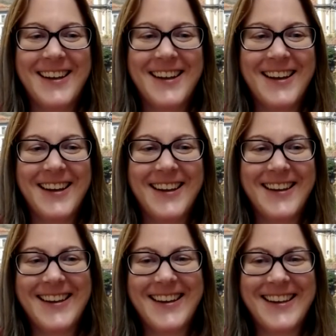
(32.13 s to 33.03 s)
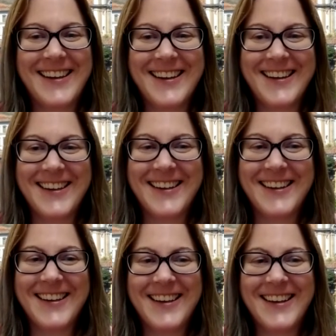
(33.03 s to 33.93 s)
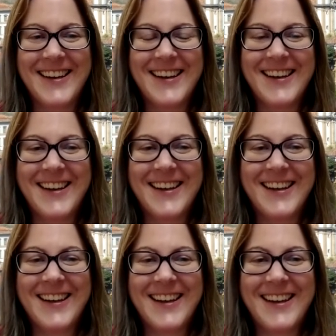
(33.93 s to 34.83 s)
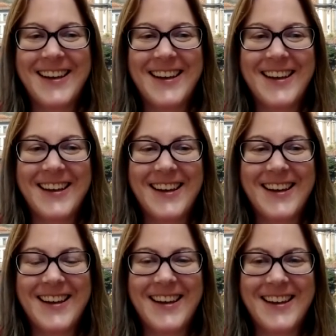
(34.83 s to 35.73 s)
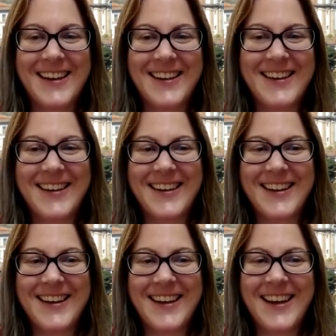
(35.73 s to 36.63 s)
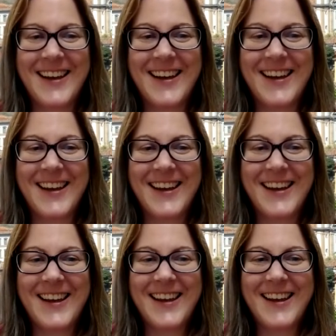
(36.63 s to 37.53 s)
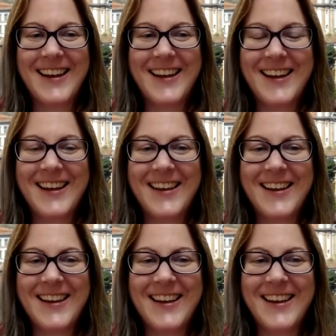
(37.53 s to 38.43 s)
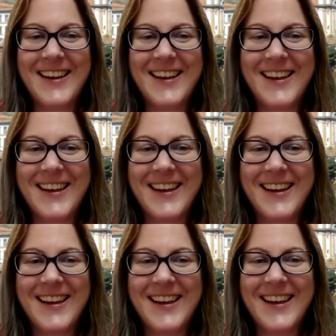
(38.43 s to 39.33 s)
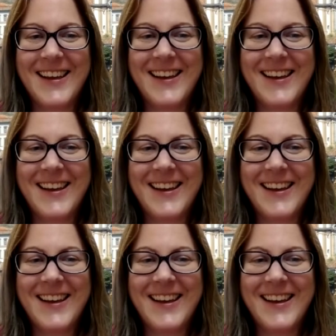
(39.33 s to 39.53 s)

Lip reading: (not speaking)